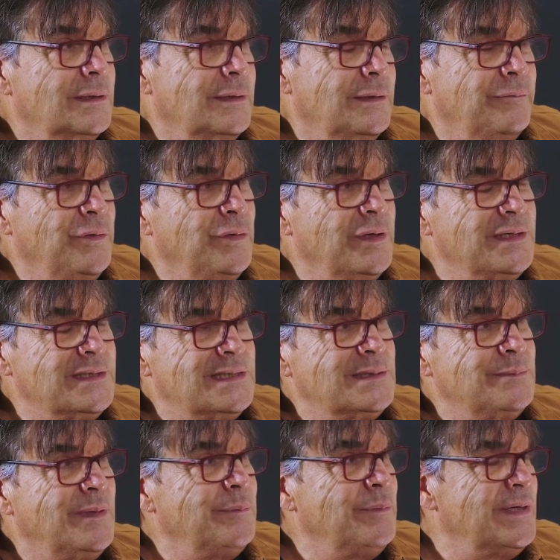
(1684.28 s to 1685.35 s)
if you can
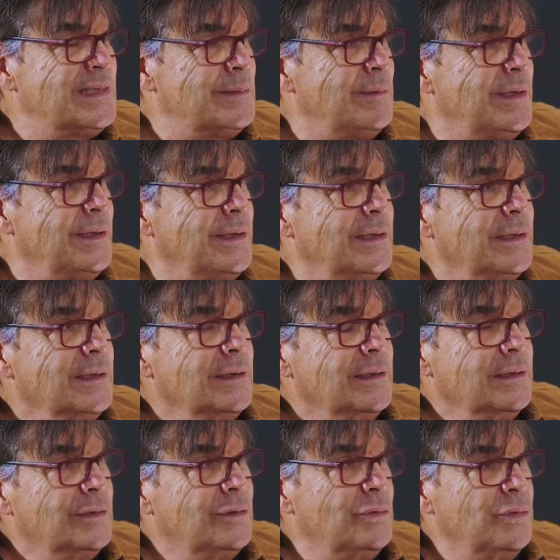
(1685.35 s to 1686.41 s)
just maybe explain
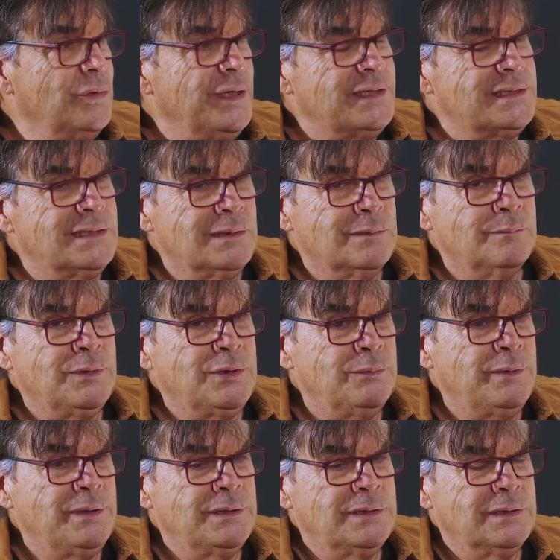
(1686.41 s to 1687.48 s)
the connection
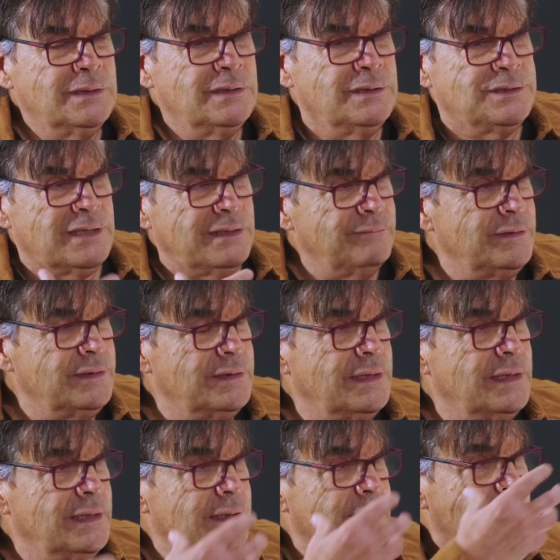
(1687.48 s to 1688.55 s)
between the Javett
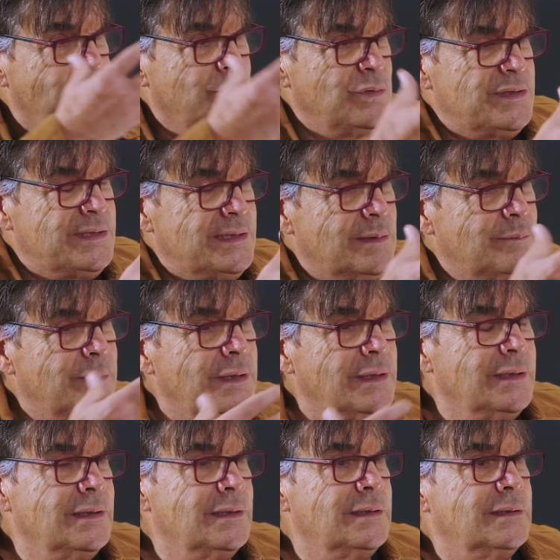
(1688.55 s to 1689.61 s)
and the museum,
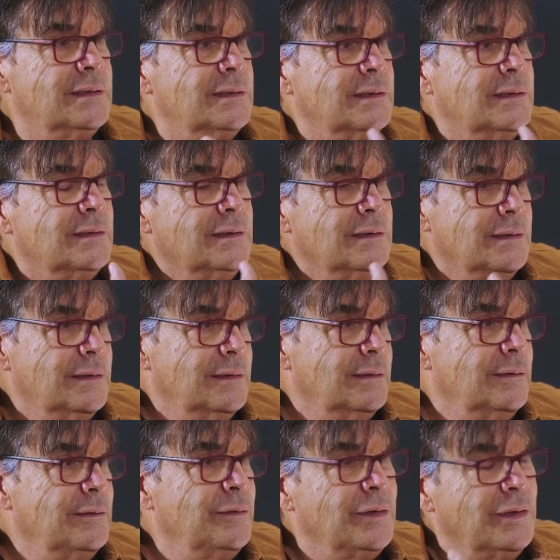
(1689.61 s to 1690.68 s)
and
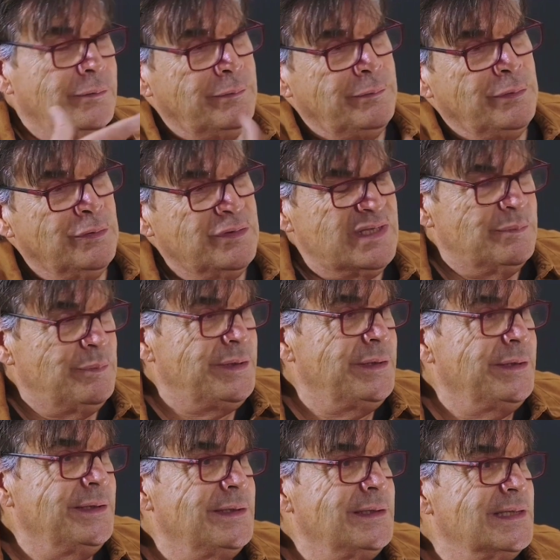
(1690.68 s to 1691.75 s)
you're
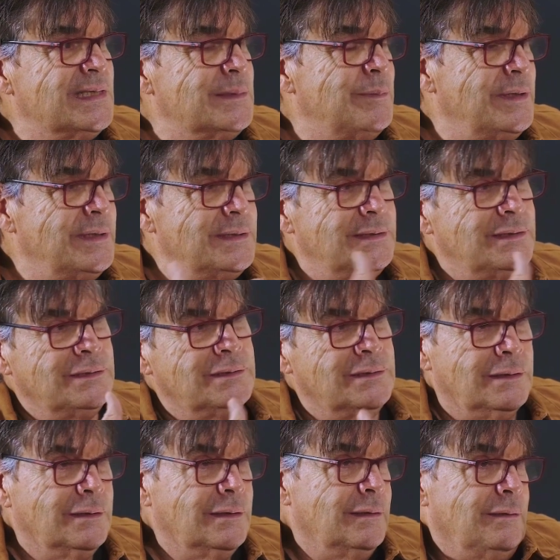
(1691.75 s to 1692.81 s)
exhibiting in this space.
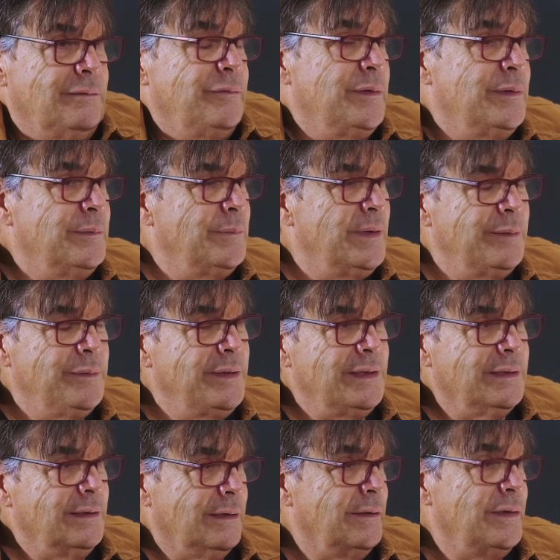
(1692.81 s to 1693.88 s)
If you maybe,
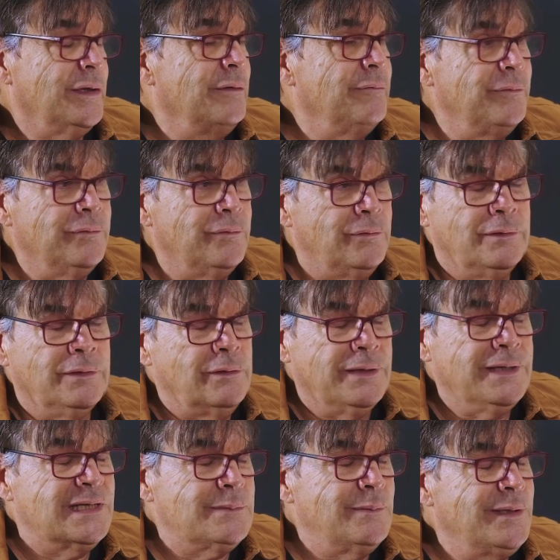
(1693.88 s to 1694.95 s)
I don't know if you
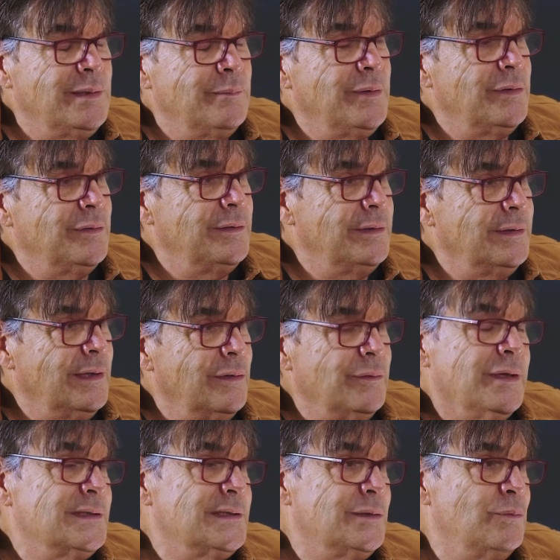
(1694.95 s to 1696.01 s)
can explain about how
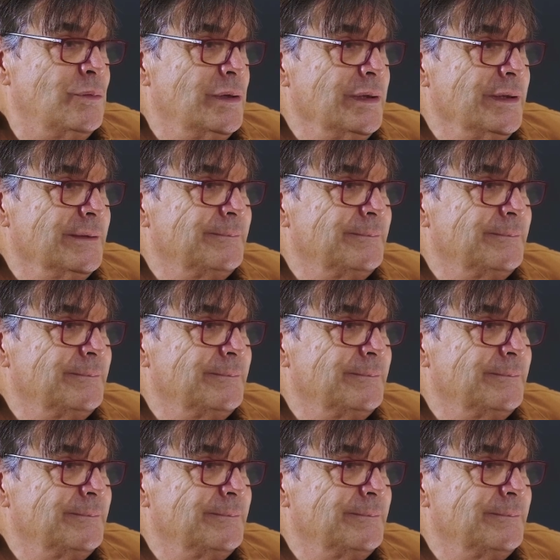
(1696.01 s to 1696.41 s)
does it work.